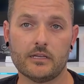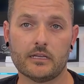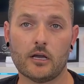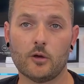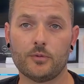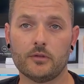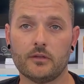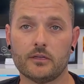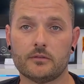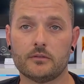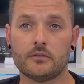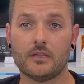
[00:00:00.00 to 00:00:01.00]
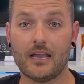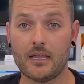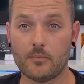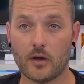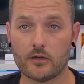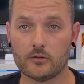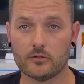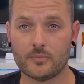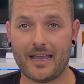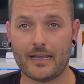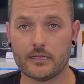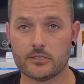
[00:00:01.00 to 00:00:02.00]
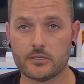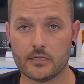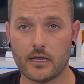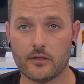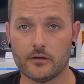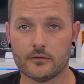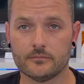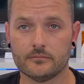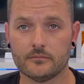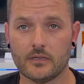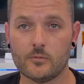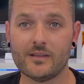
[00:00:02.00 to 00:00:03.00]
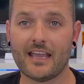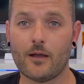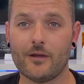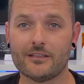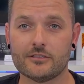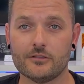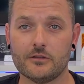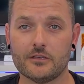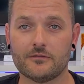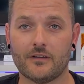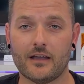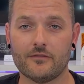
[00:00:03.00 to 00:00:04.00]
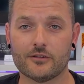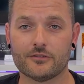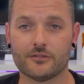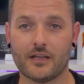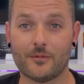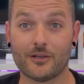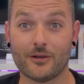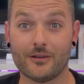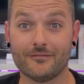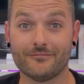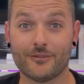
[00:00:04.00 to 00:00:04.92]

we can help you get a bundled package together. And we can't wait to do this 5-year ceramic coating.